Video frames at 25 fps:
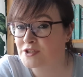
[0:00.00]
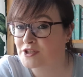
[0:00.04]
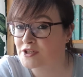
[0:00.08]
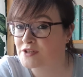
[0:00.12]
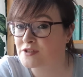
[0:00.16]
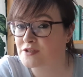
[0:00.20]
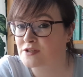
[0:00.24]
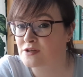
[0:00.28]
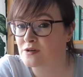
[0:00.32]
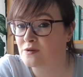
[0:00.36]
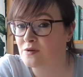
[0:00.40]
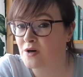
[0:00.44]
and
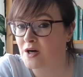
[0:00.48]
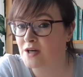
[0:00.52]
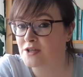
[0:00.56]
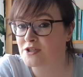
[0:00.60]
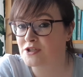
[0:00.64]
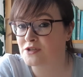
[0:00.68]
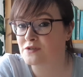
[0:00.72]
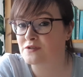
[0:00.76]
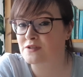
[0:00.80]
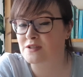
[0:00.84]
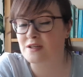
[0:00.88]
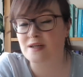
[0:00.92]
so I
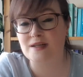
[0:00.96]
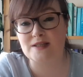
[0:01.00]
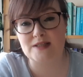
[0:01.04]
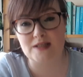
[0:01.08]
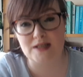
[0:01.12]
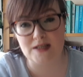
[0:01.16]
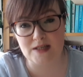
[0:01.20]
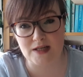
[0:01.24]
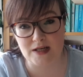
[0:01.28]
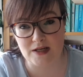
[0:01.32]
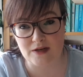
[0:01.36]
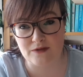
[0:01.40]
chose
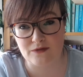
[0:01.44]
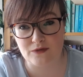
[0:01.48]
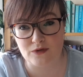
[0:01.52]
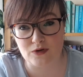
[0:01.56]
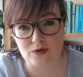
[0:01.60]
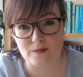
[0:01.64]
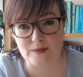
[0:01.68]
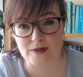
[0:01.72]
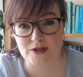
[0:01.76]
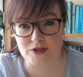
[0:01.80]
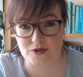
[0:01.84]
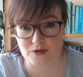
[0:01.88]
1984
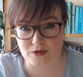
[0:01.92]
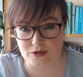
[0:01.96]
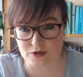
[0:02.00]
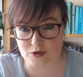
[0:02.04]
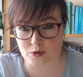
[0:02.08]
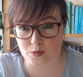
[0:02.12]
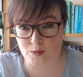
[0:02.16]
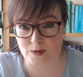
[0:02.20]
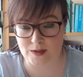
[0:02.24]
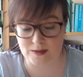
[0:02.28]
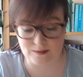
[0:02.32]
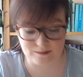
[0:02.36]
by George
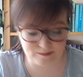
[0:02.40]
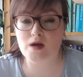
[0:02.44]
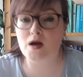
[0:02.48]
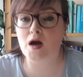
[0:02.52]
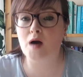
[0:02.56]
Orwell.